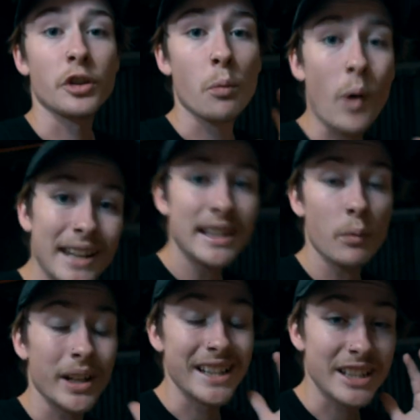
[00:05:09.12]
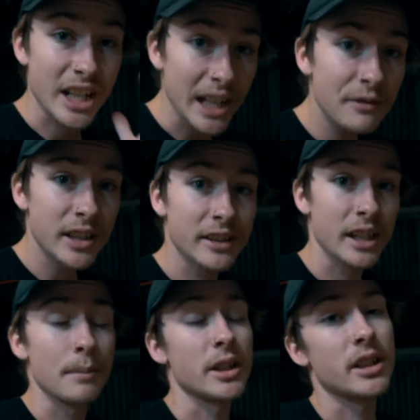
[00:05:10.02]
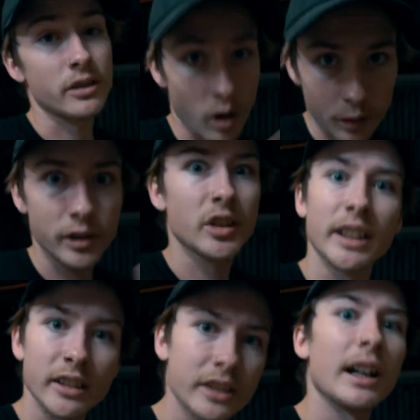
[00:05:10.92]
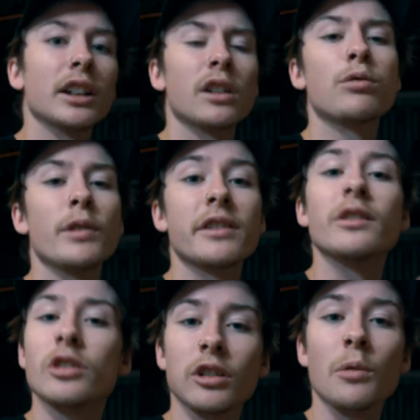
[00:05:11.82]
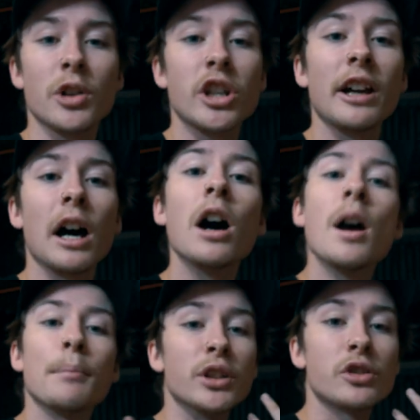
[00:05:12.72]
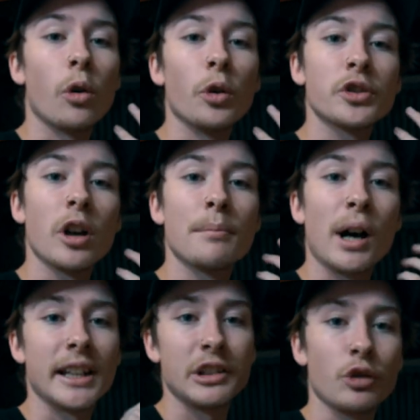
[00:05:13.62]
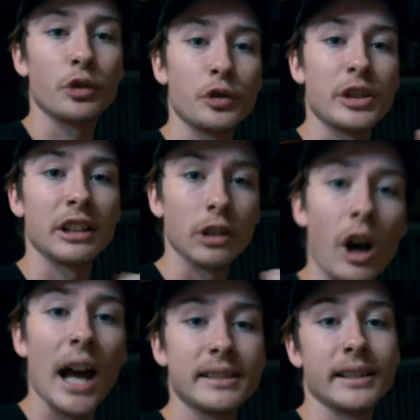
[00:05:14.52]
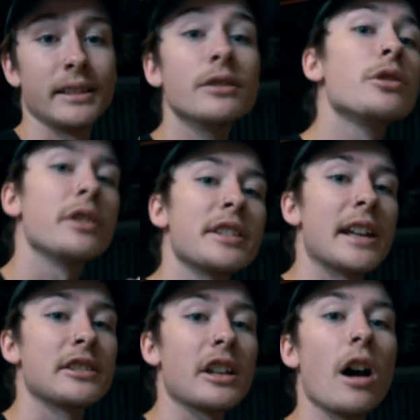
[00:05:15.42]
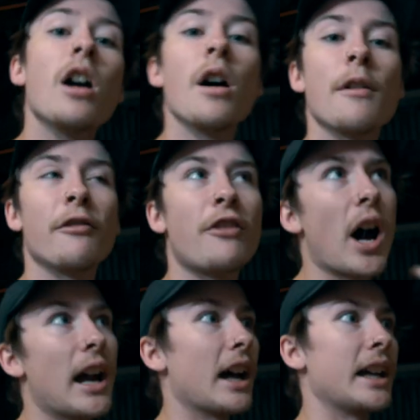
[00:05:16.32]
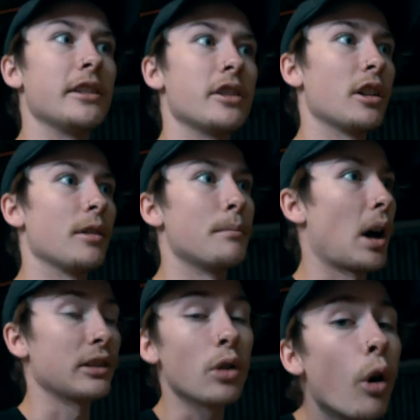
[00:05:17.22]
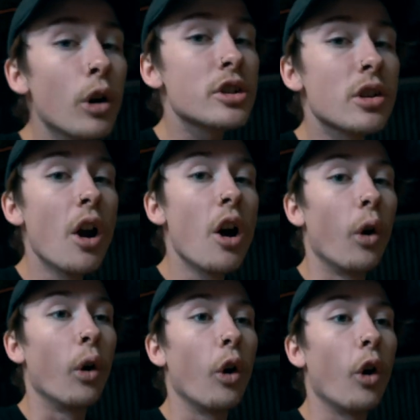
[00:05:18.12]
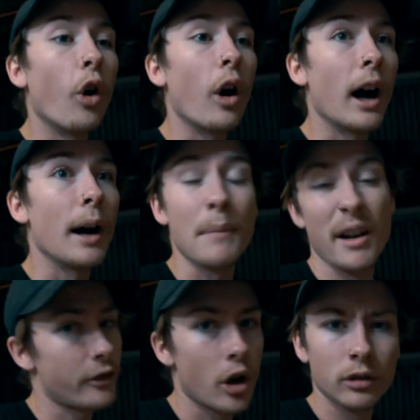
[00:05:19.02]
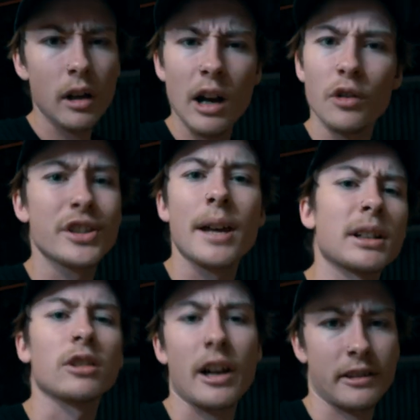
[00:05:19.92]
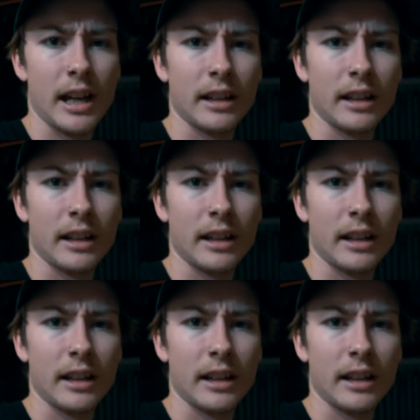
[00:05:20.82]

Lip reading: So the way that we achieve this image is obviously to start off with the slower shutter, but it's also by introducing light into the sensor via either my torch or my phone light or something like